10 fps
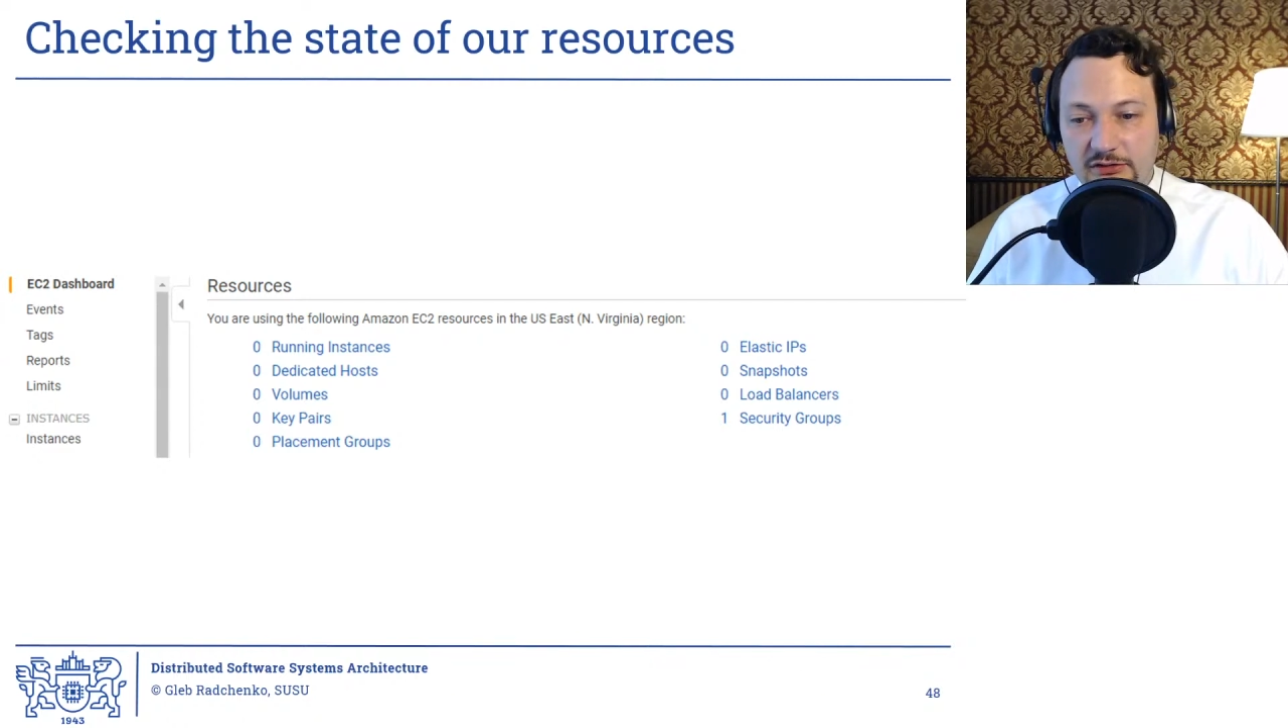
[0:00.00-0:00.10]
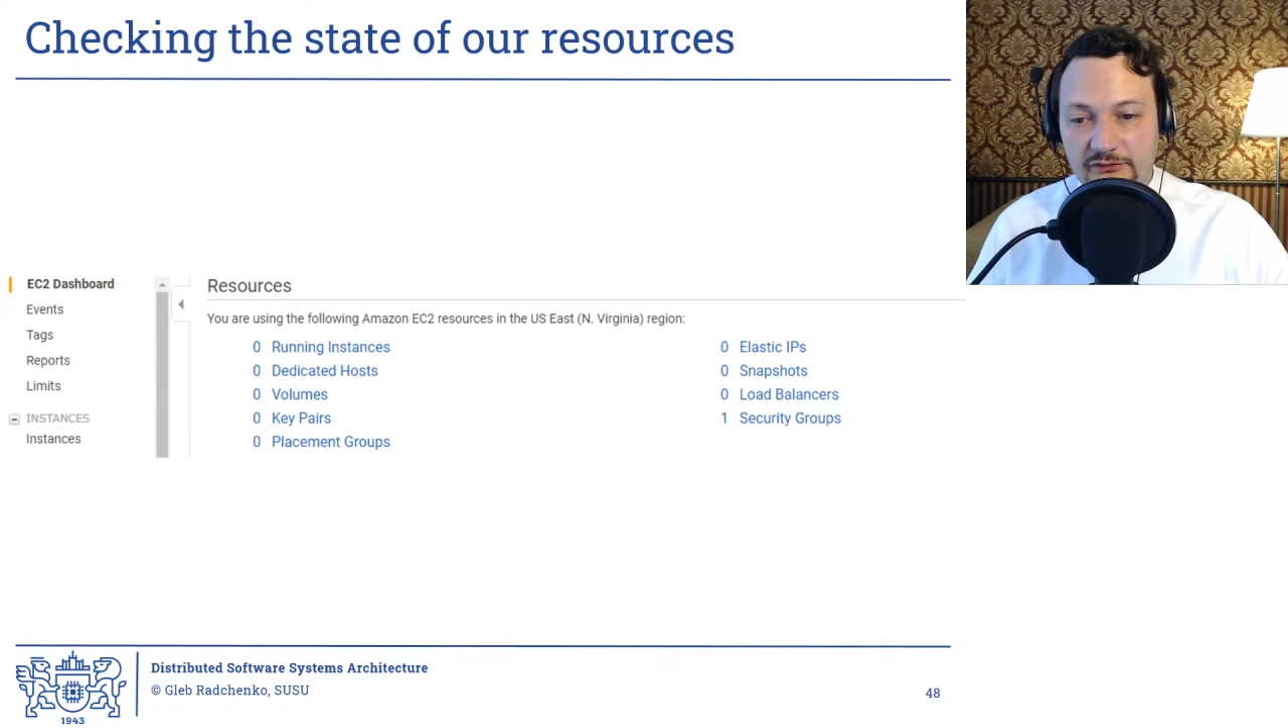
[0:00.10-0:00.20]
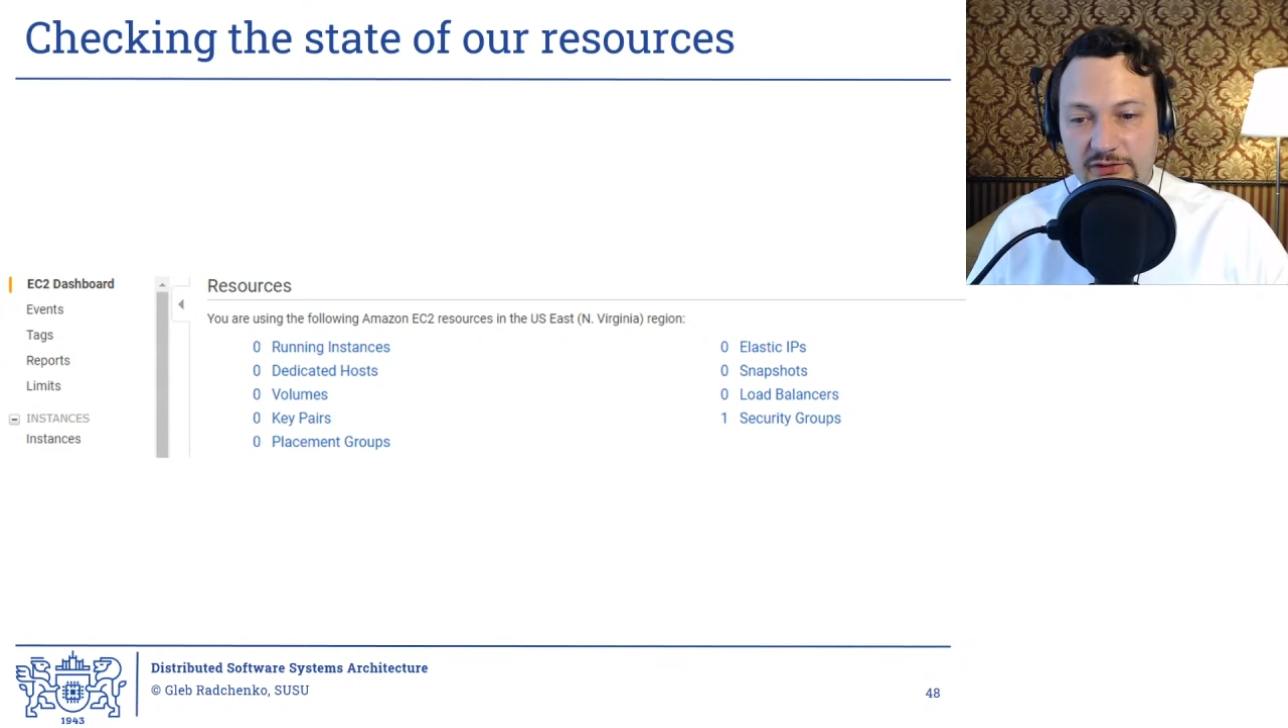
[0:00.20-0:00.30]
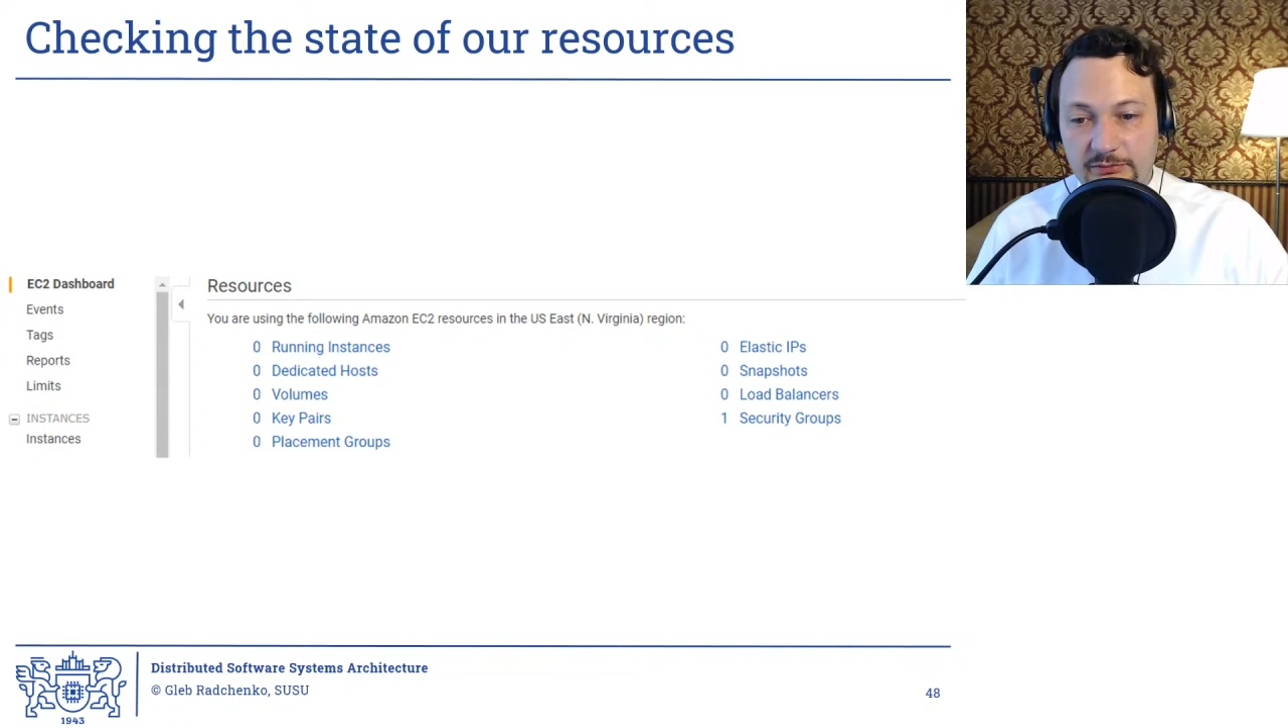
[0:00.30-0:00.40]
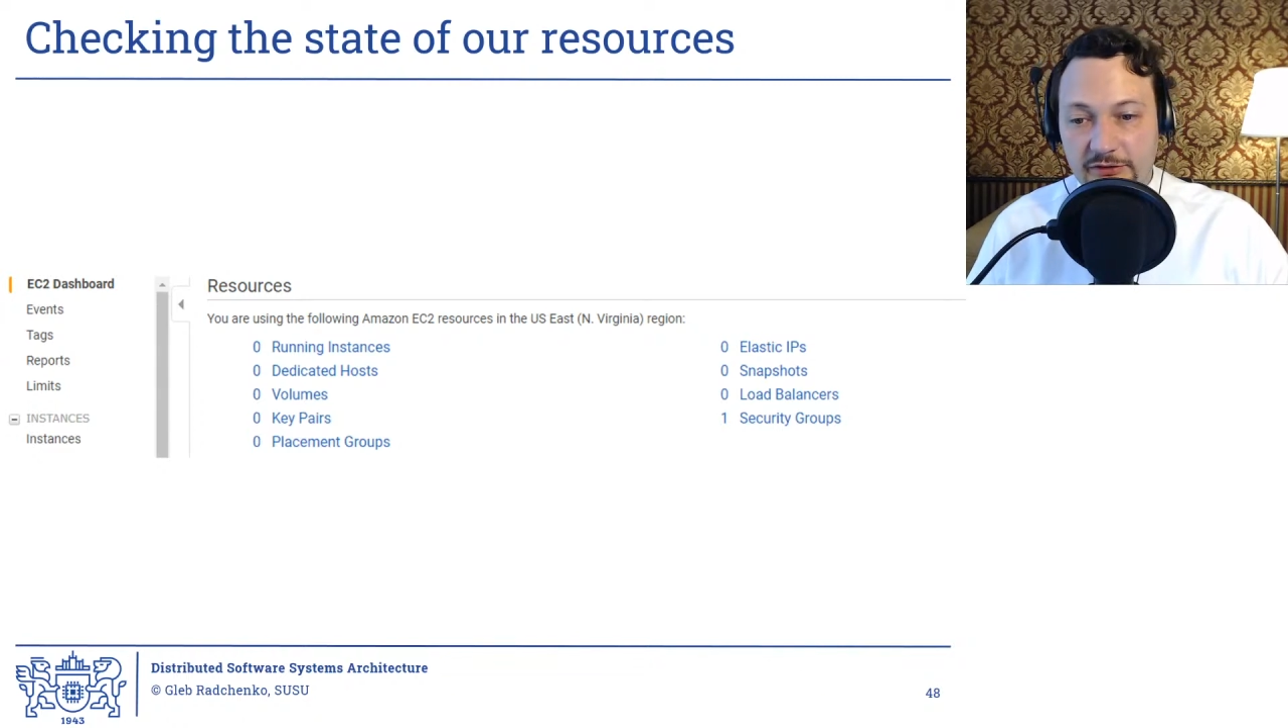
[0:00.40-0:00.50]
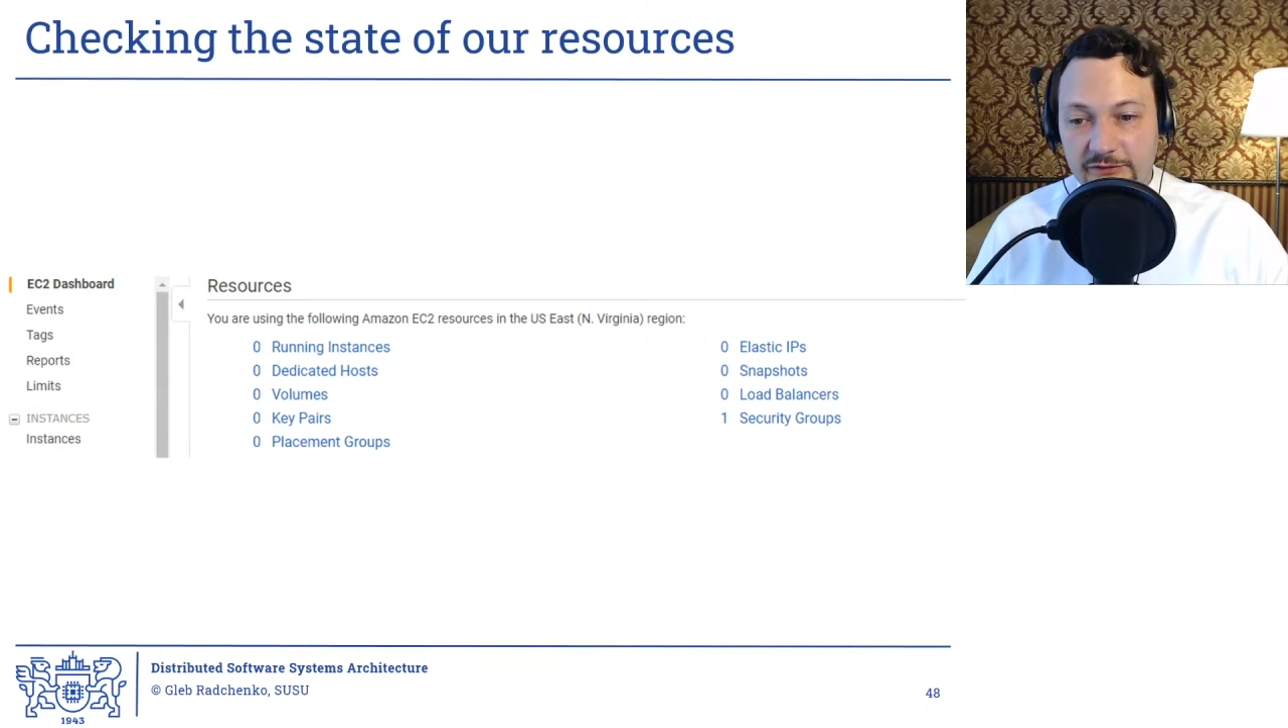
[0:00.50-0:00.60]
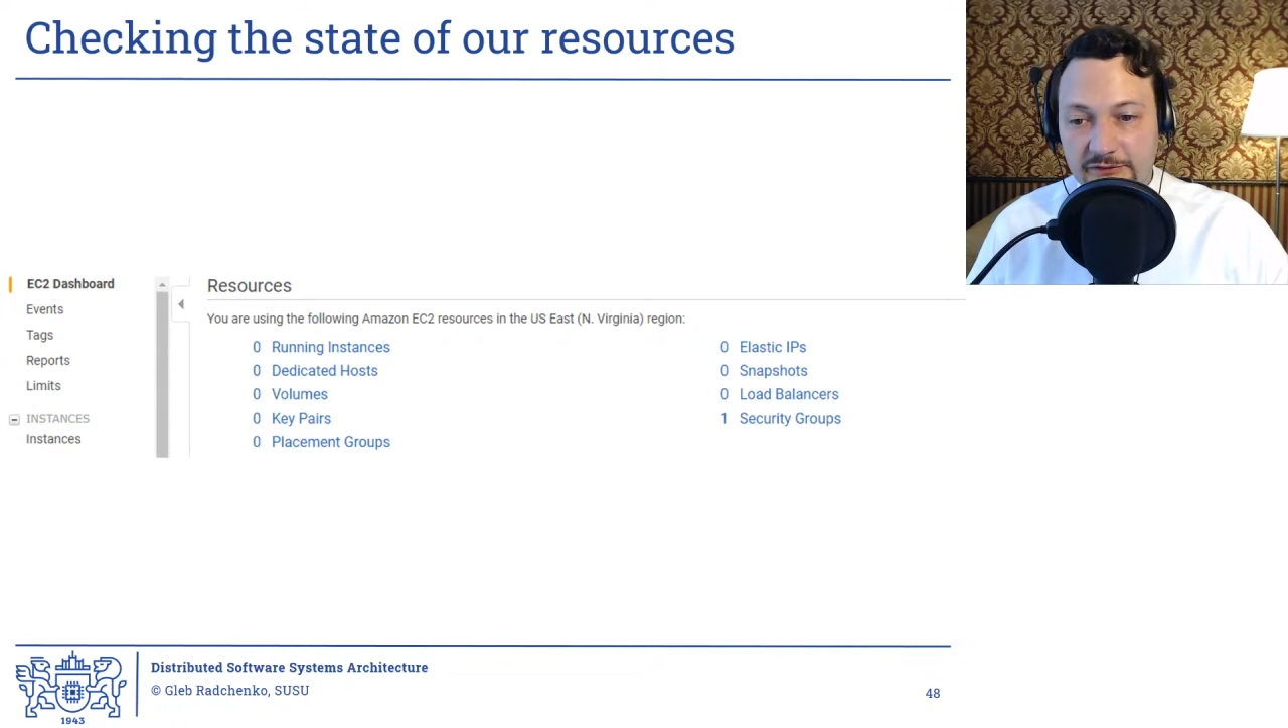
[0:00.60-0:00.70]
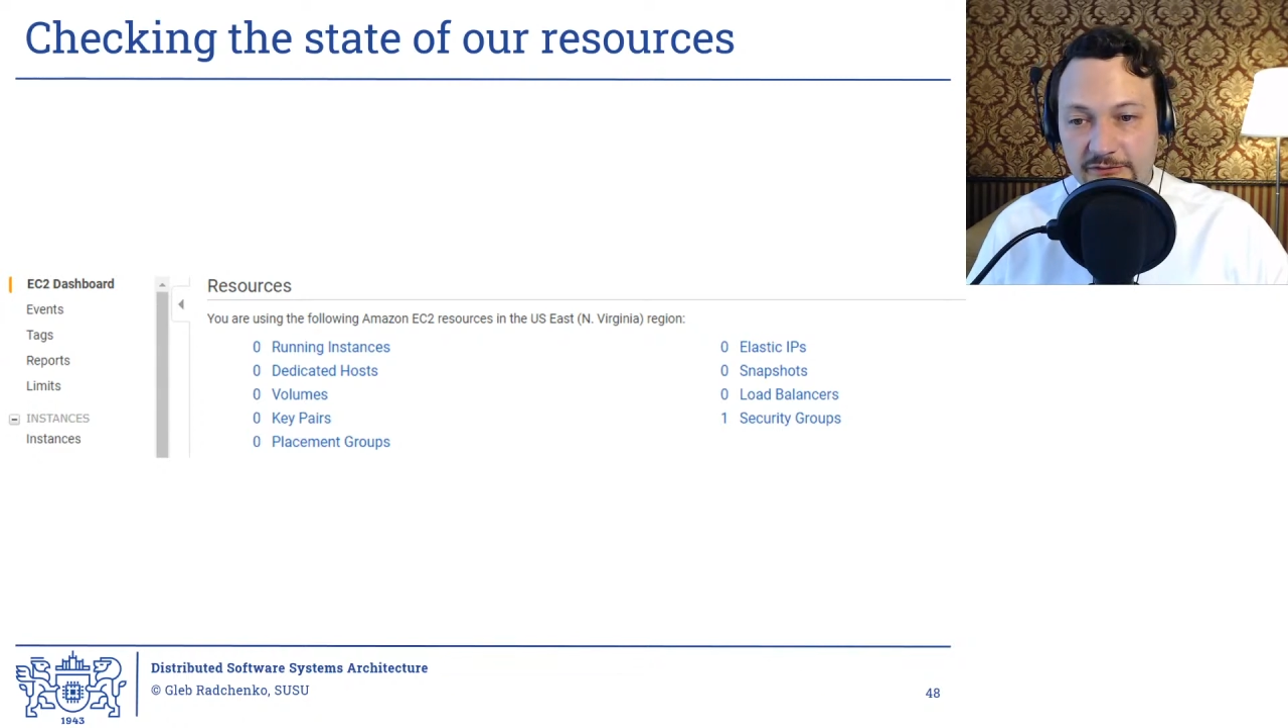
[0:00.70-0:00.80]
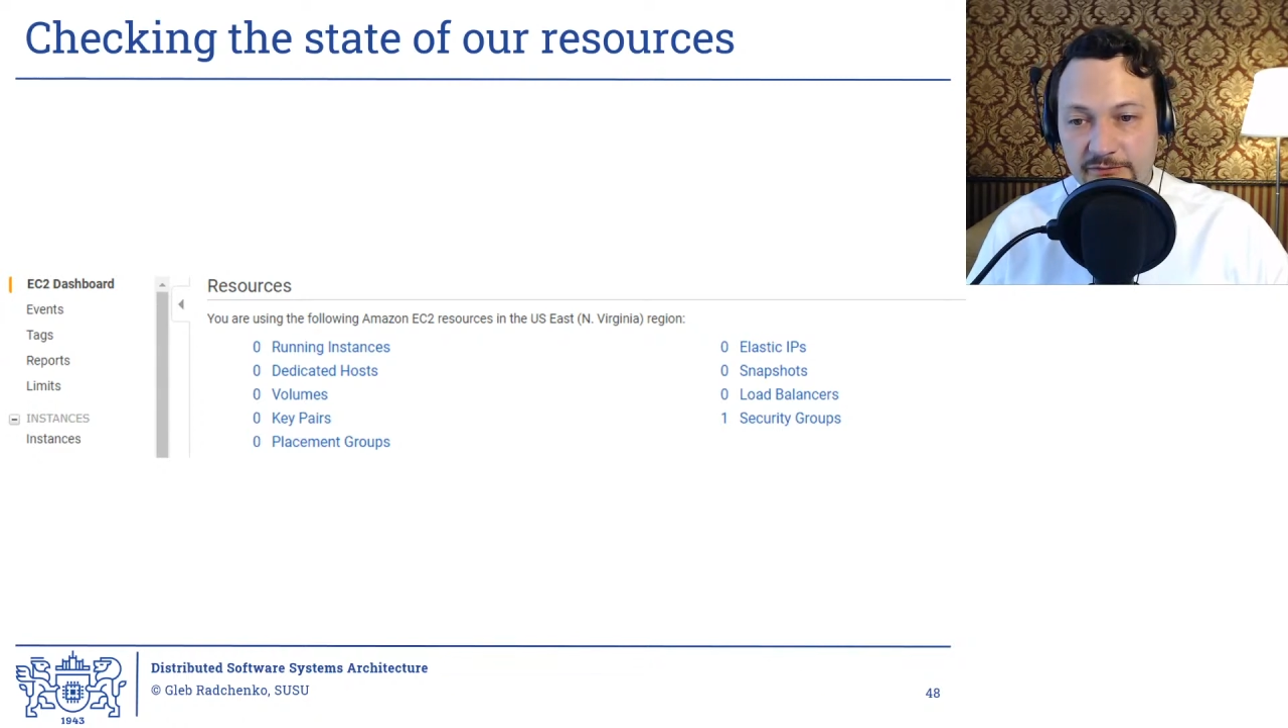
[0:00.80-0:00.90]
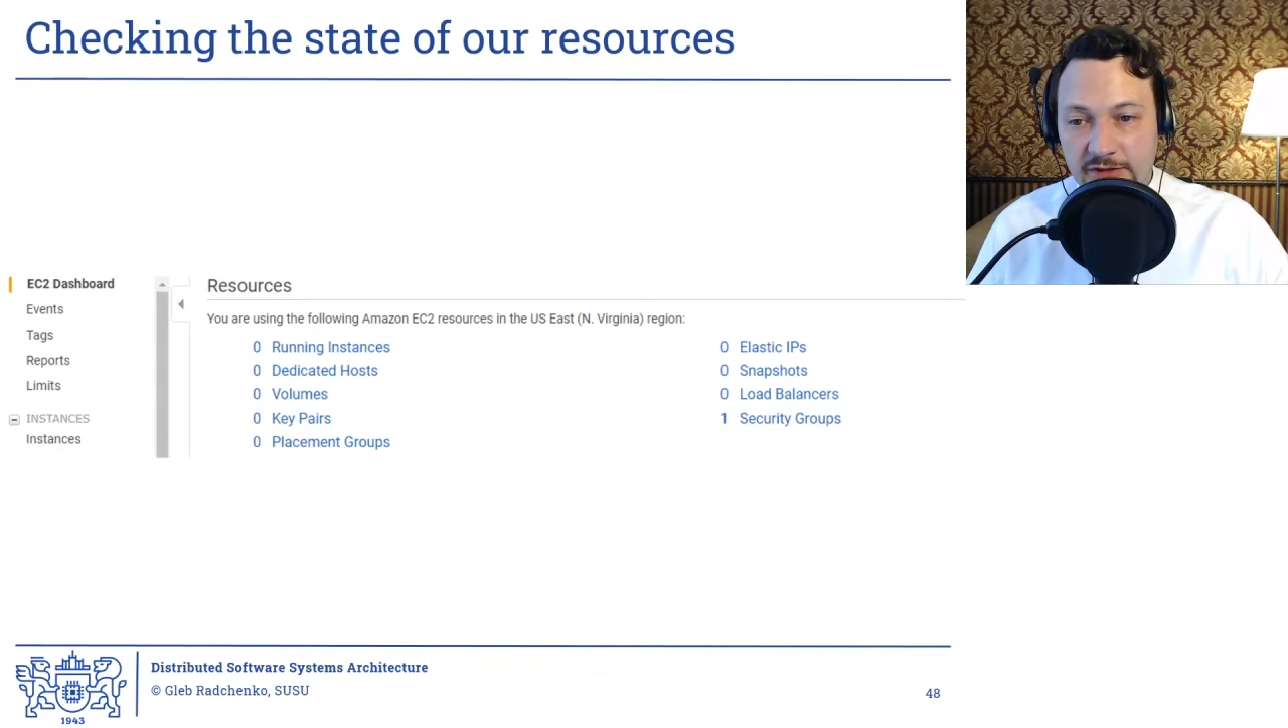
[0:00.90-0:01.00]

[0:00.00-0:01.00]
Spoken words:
of the month.